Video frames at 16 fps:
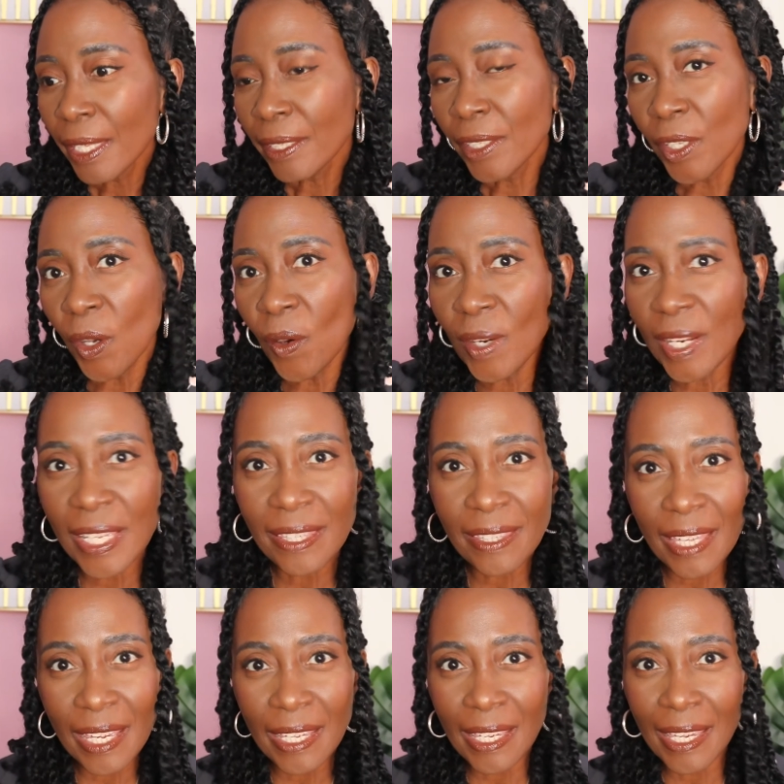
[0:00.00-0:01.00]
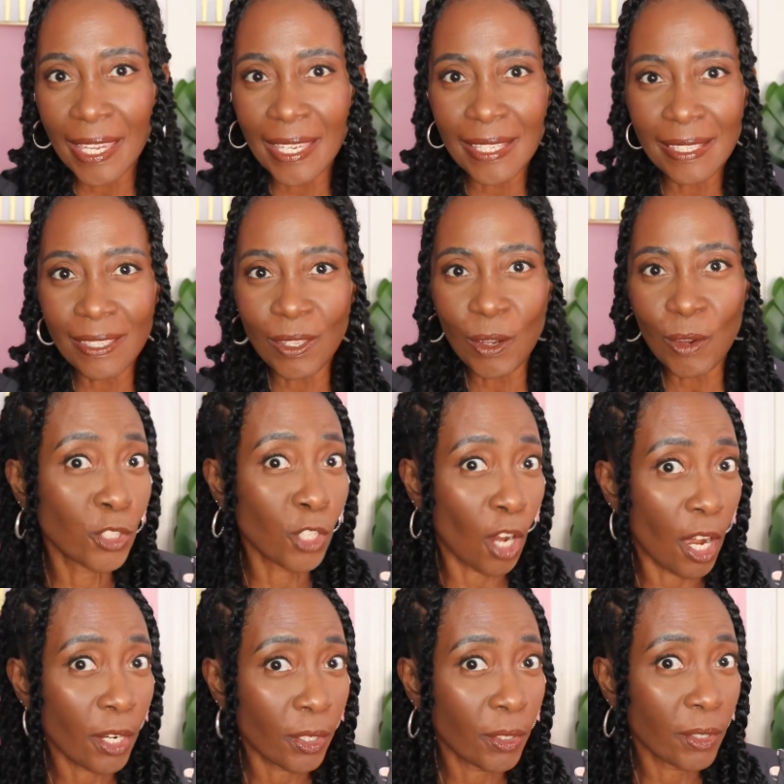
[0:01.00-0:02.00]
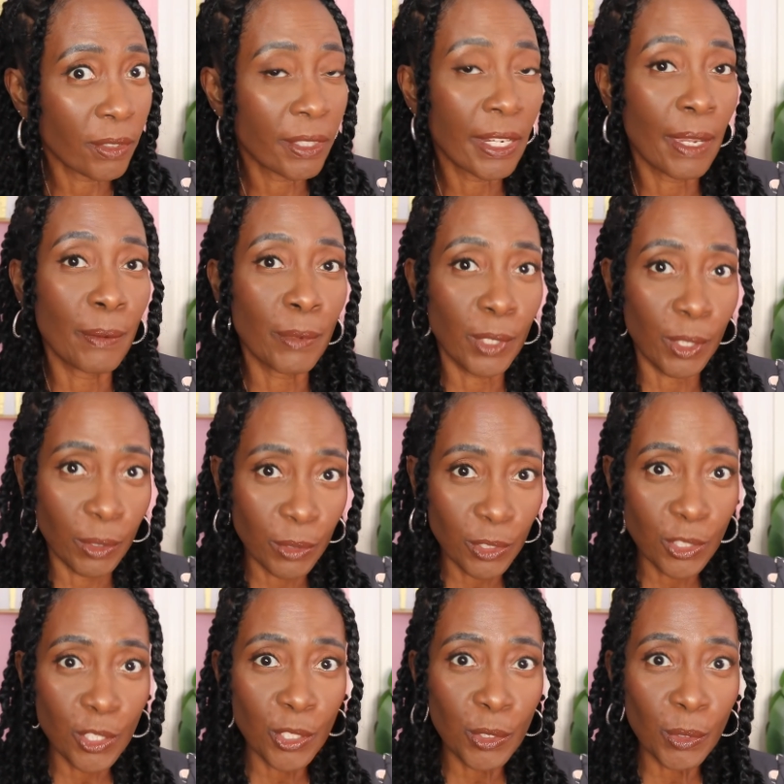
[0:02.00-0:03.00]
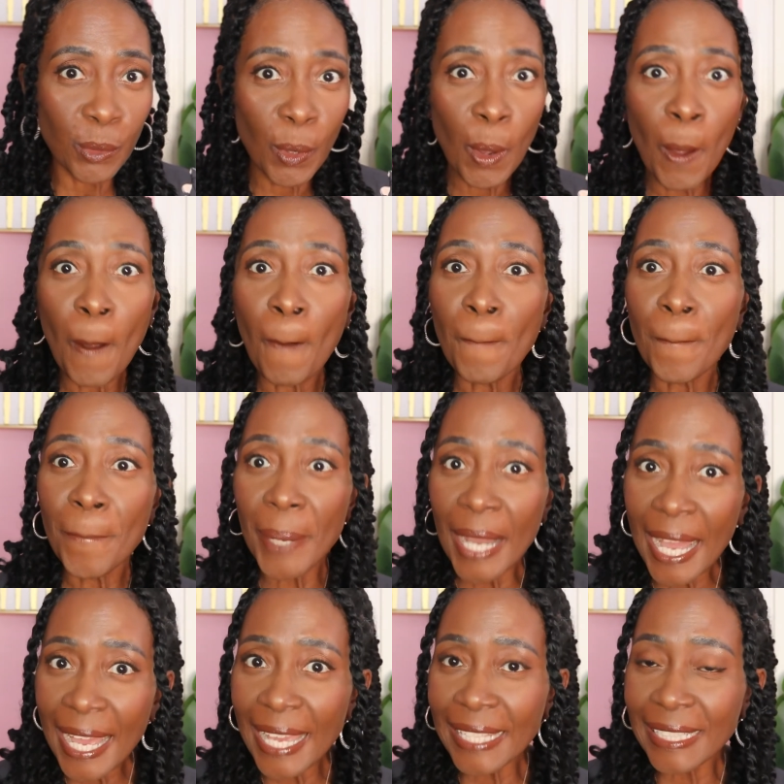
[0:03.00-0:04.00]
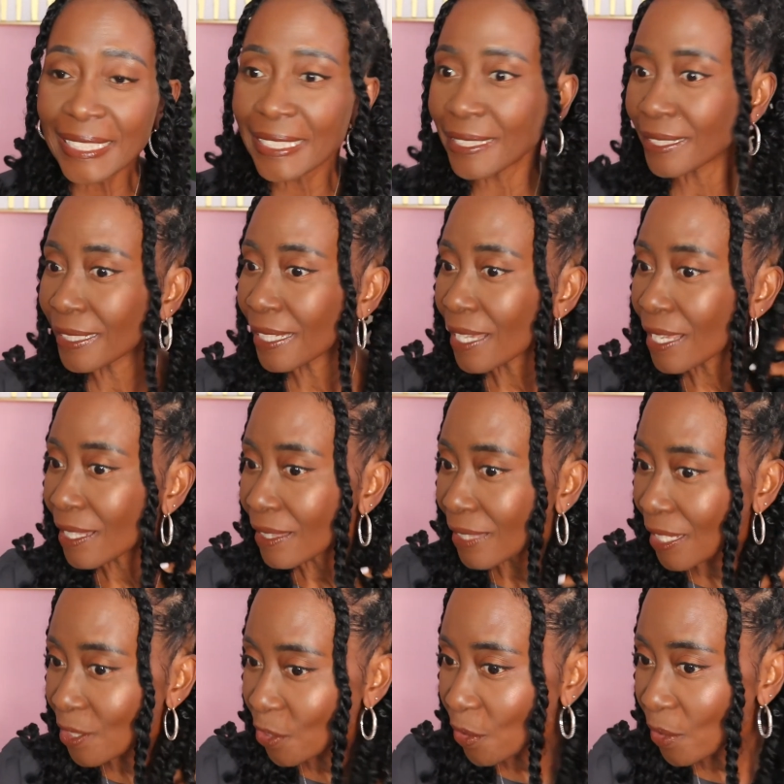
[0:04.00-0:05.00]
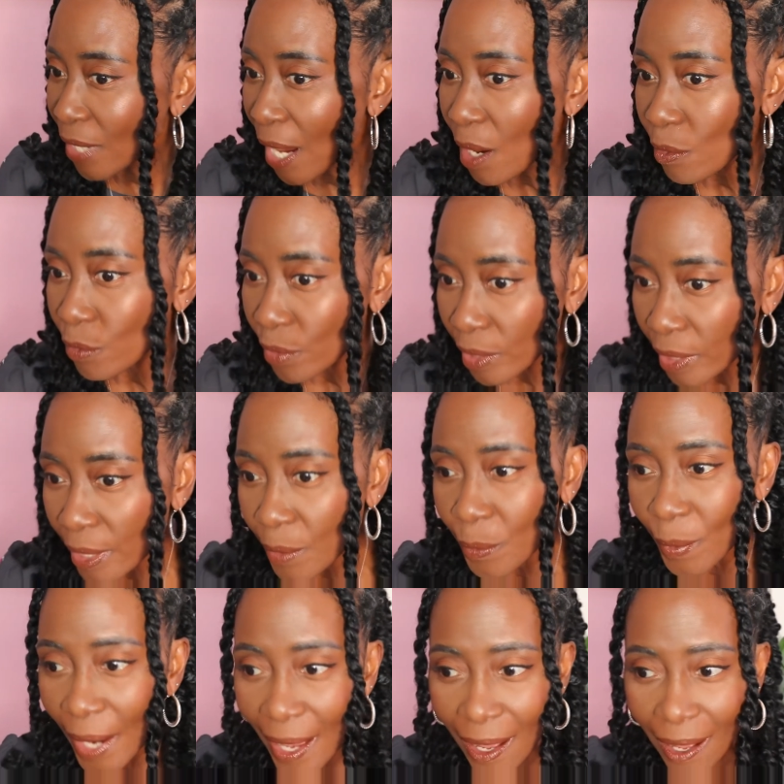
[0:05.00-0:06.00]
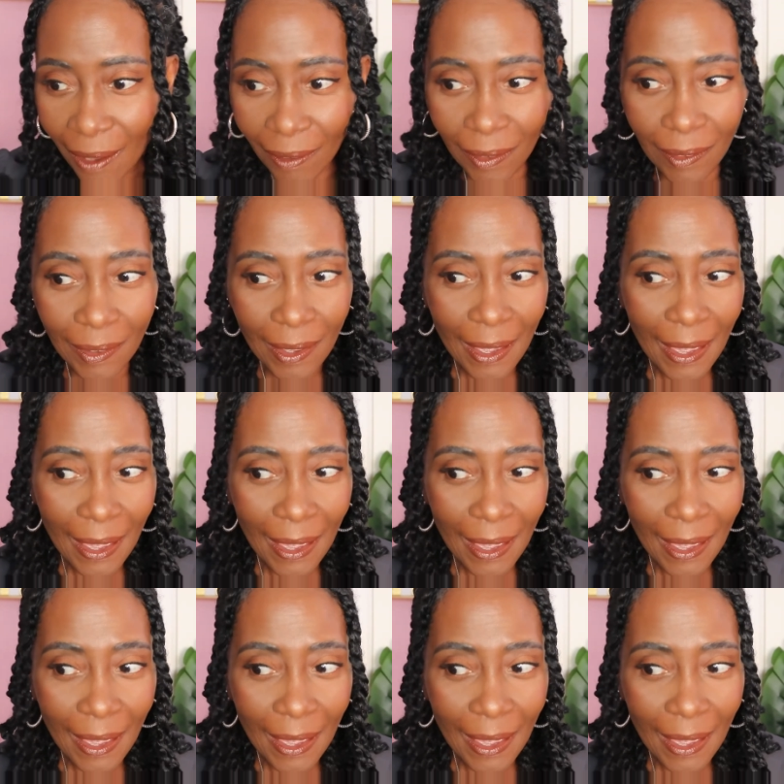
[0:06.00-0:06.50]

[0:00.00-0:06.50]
The only thing is they're darker than I'm used to, but they turned out really well.